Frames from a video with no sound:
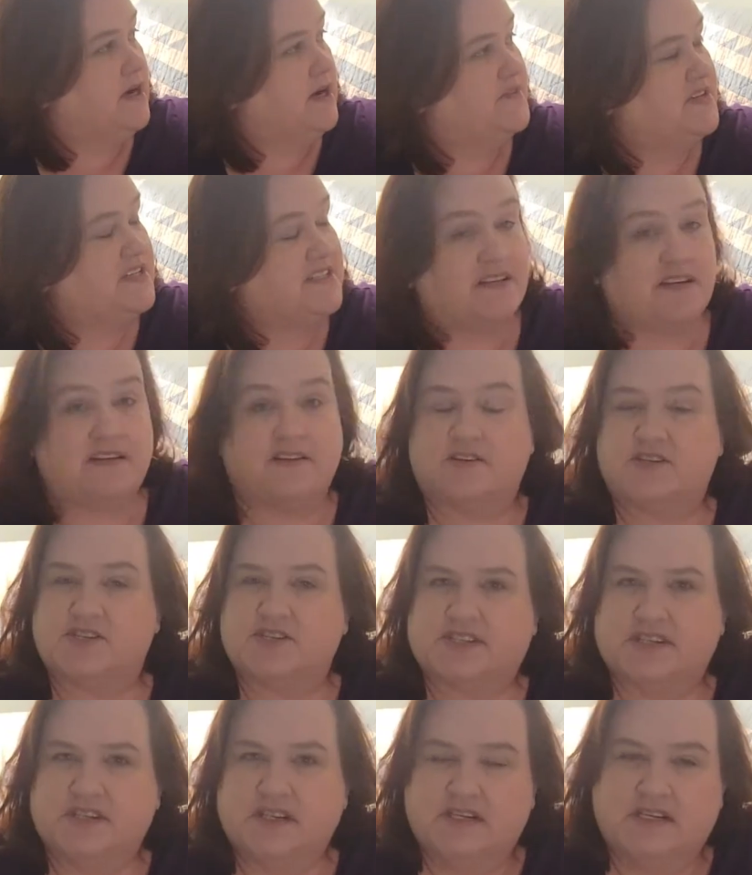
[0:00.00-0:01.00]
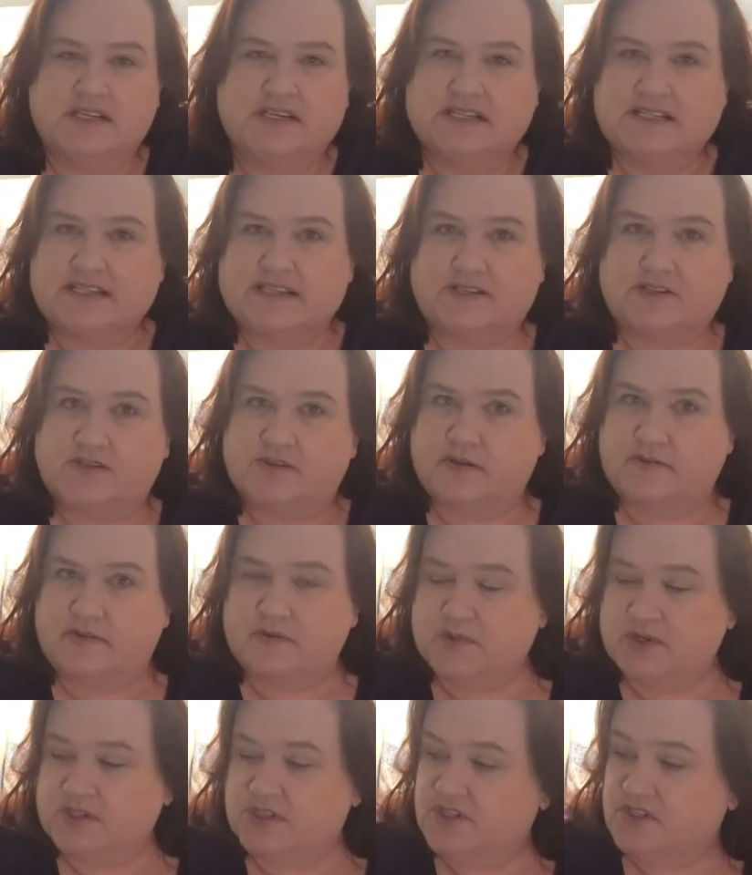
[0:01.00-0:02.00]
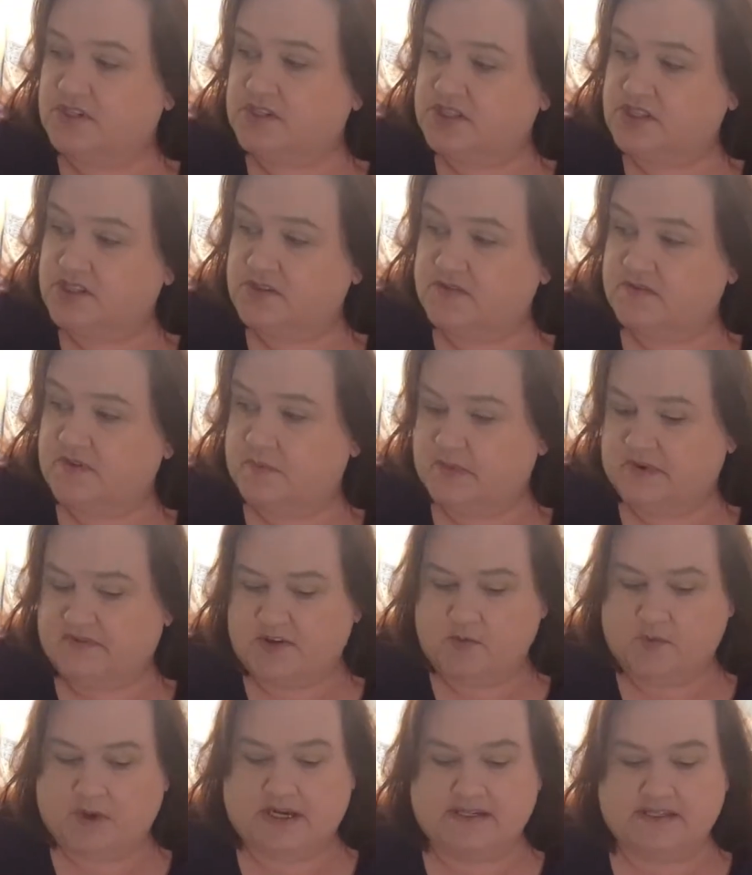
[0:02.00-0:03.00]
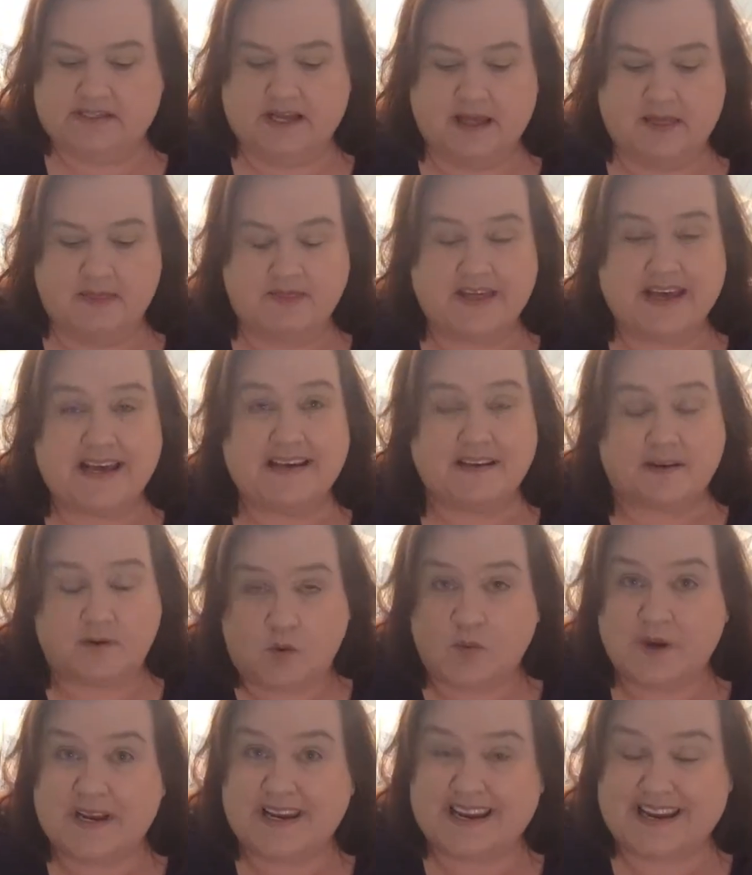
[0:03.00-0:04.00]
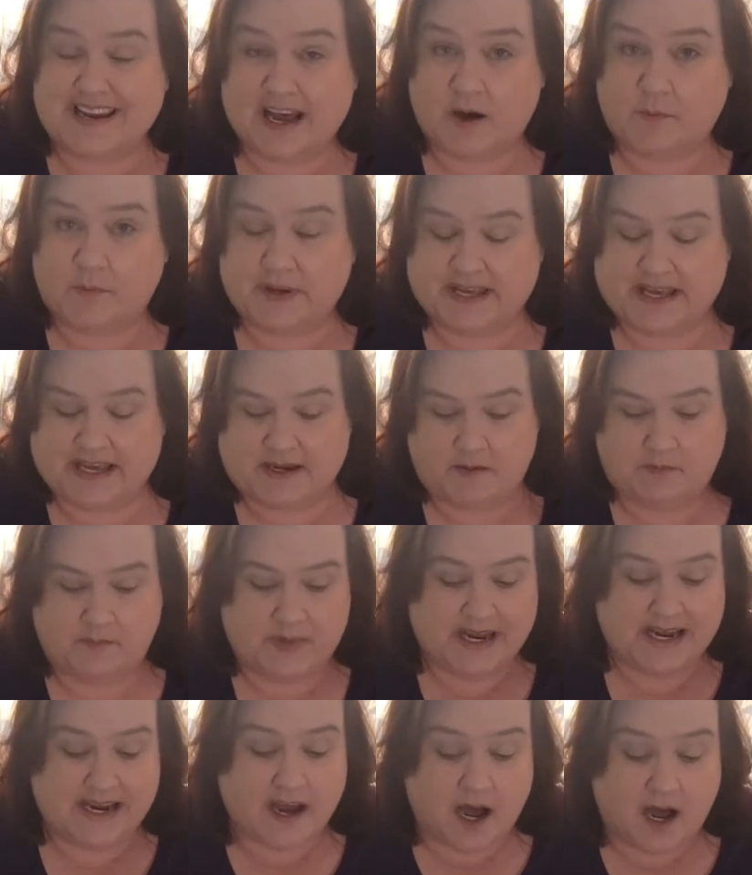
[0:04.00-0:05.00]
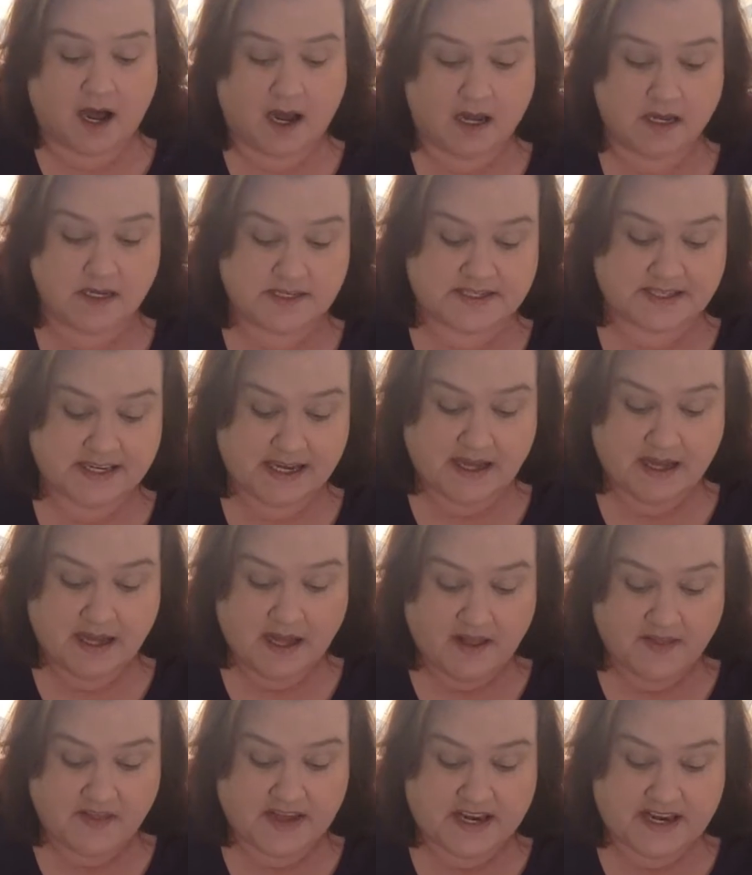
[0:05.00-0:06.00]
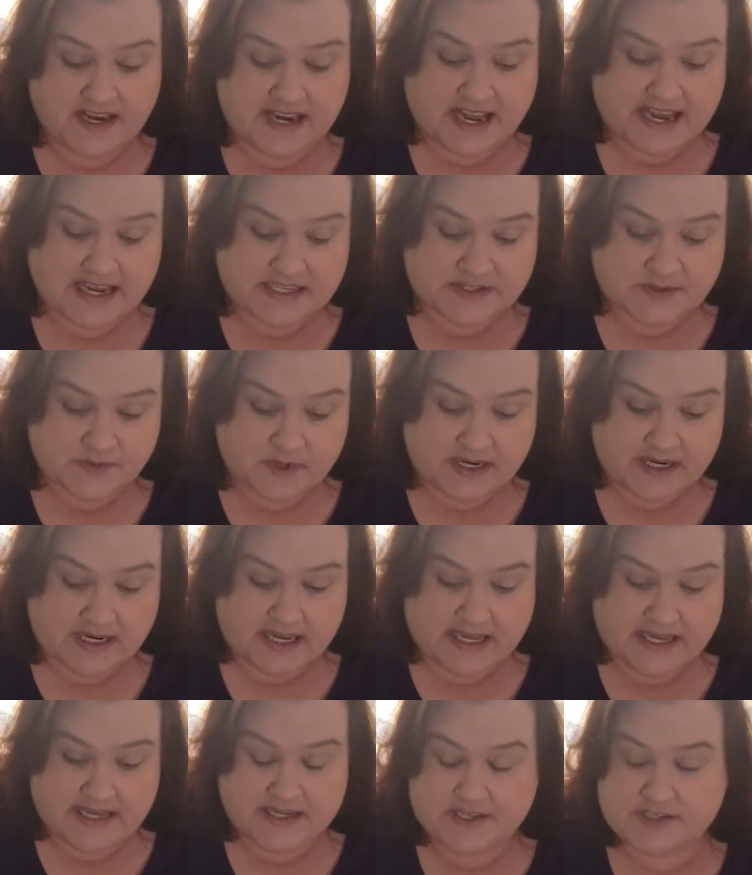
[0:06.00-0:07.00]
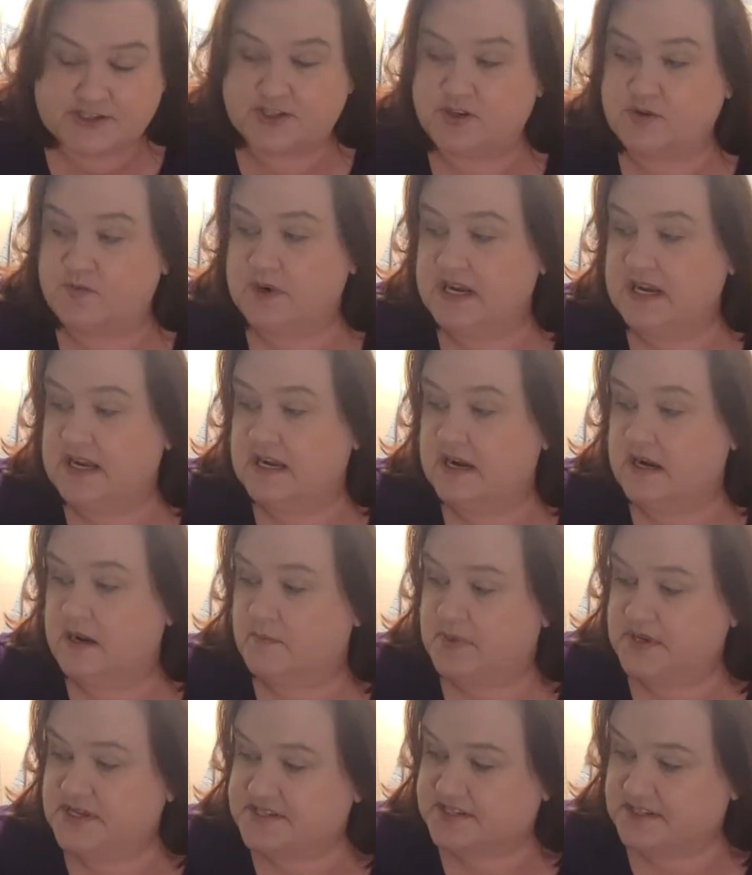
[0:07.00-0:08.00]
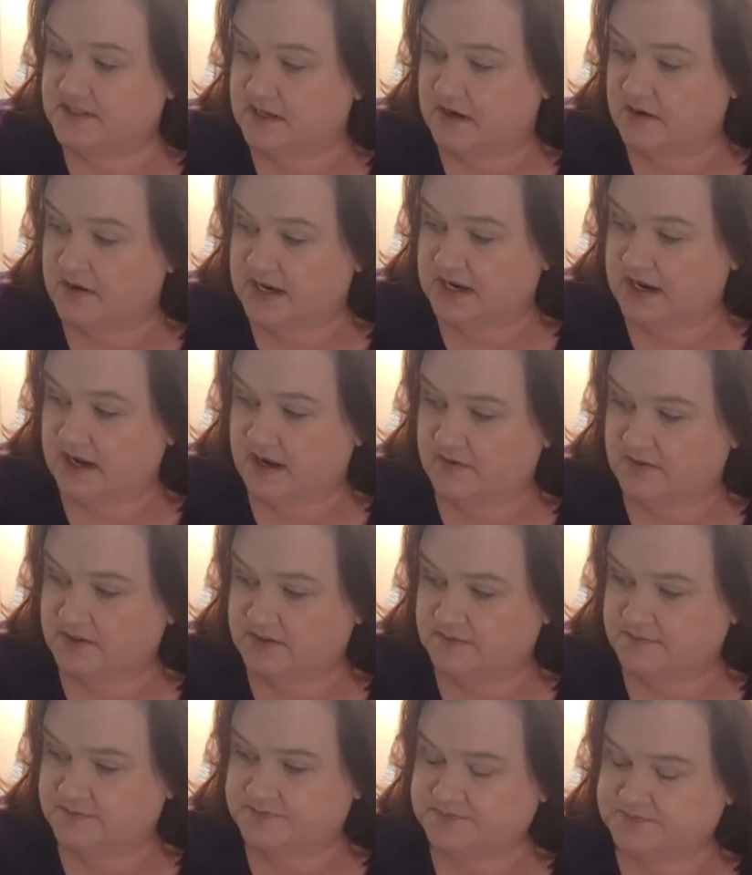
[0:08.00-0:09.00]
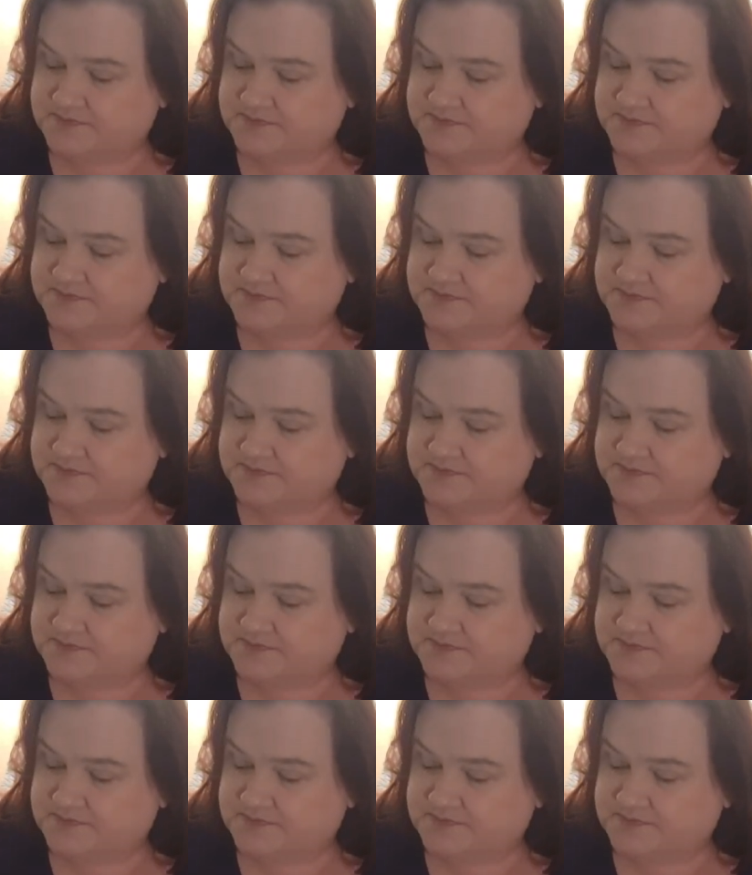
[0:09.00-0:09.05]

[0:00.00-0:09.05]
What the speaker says: Obviously, there's 6 or 7 books you can choose from if you want. Then we need help again, because the next one is to read an epistolary novel.